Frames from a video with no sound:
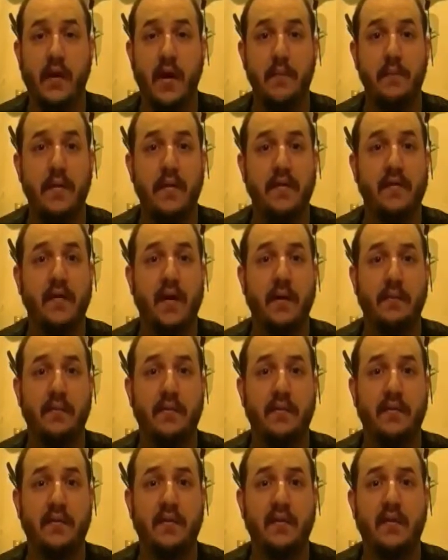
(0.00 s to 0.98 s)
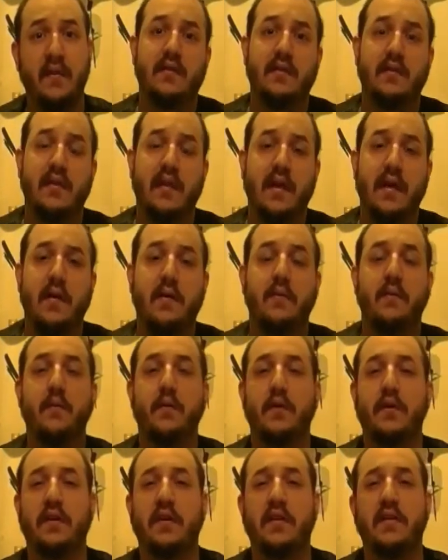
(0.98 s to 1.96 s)
I'm Ben Thompson. Now,
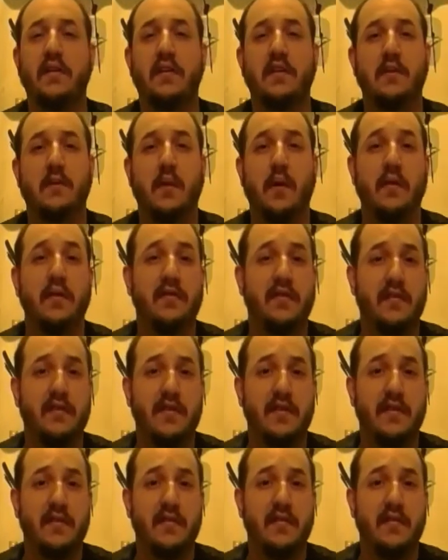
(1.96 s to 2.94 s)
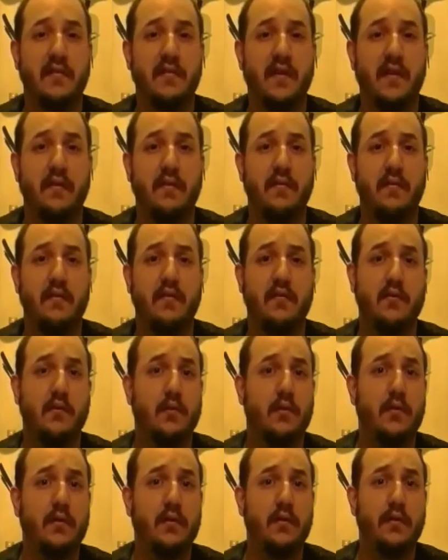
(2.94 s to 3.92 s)
we're going to continue our series of The
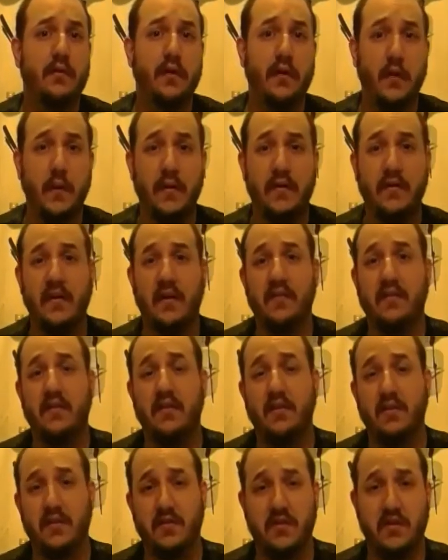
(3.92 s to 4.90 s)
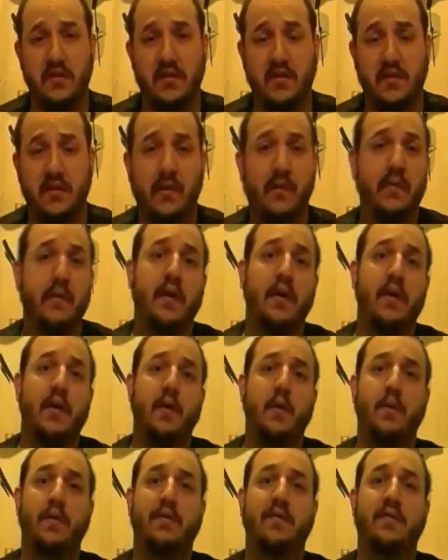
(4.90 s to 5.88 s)
School for the U.S. Constitution,
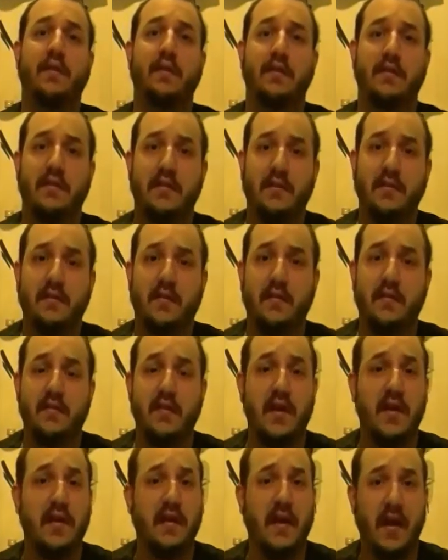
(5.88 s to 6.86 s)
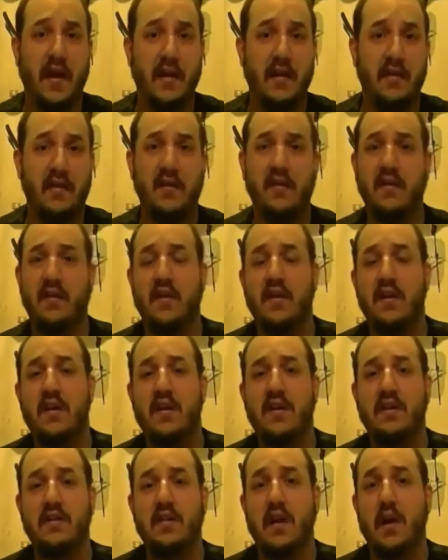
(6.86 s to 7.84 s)
which series is dedicated
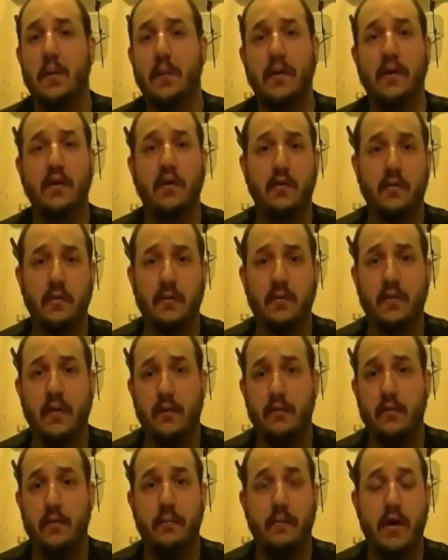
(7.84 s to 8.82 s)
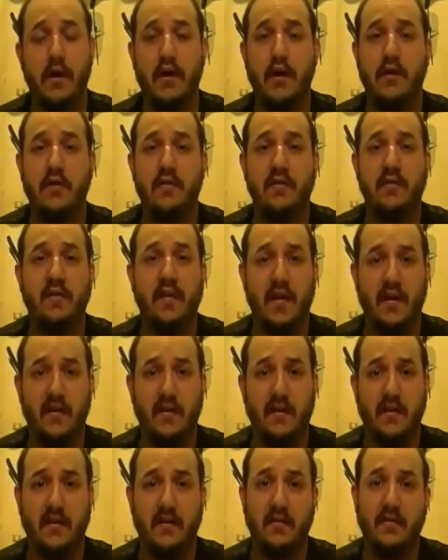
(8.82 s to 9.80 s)
to helping you come to a better
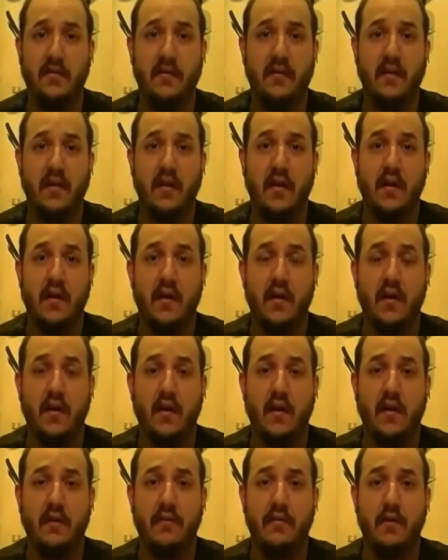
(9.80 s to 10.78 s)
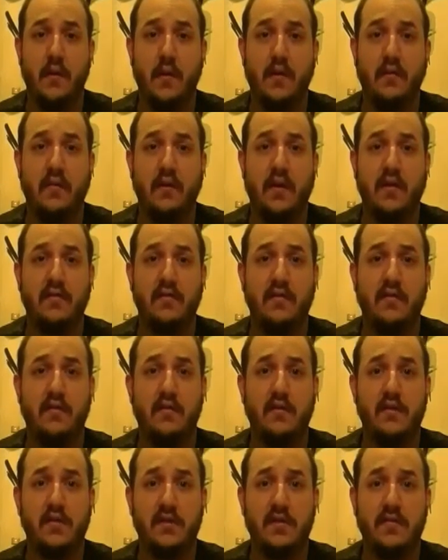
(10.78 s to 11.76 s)
understanding of the U.S.
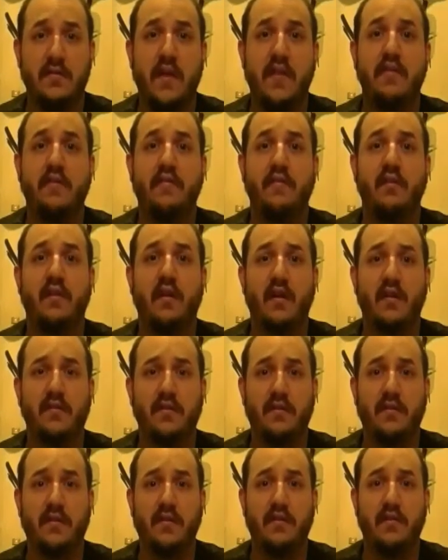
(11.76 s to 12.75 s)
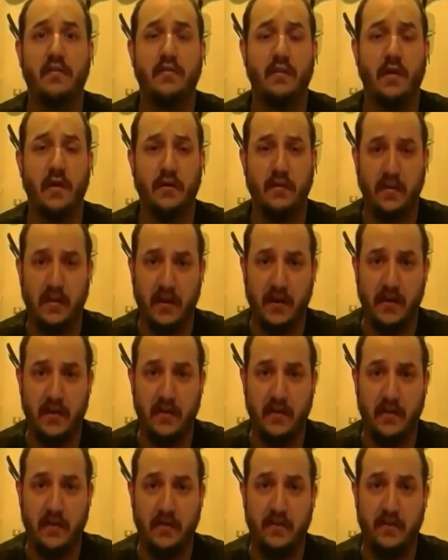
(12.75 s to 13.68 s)
Constitution and the philosophy surrounding it.